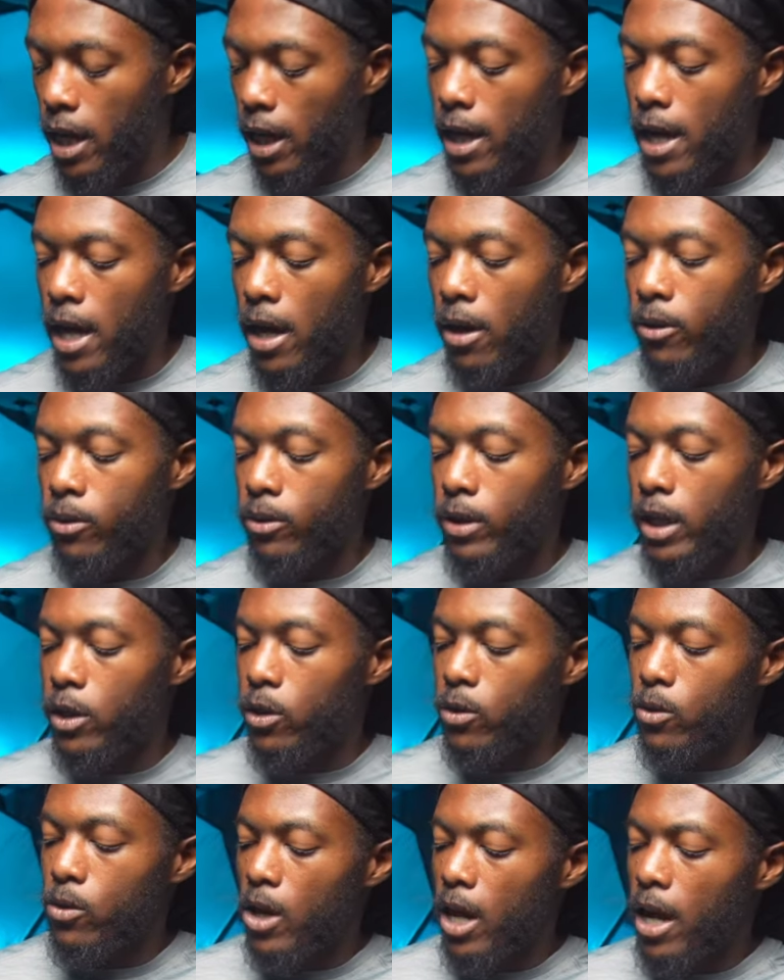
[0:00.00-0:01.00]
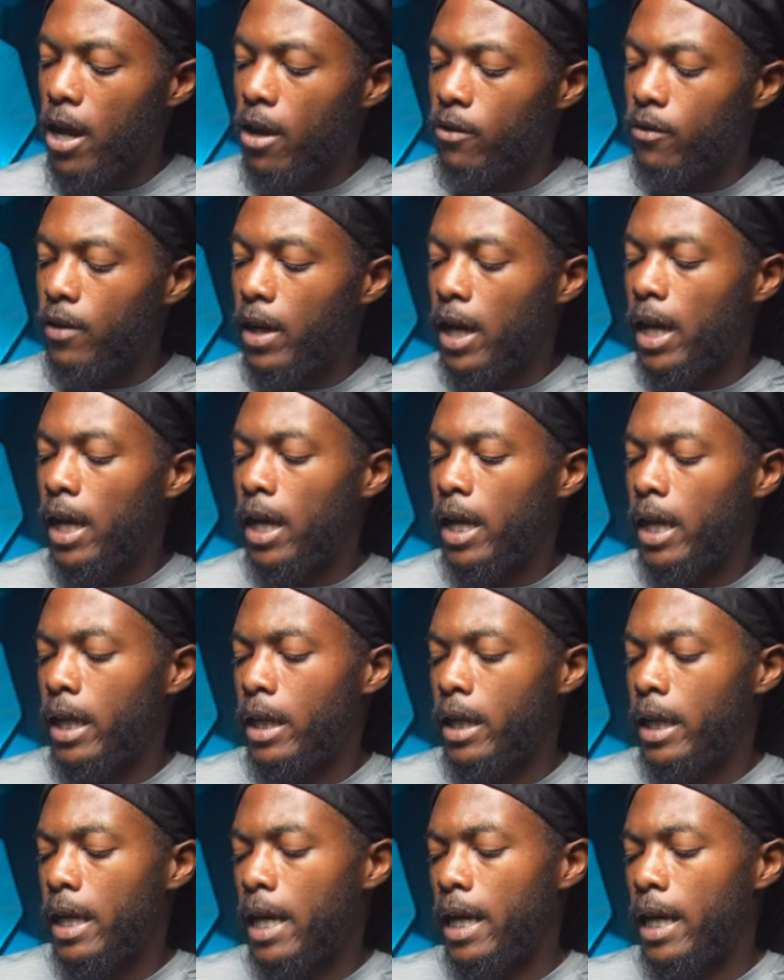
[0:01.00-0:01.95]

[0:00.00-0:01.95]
Now they do have a,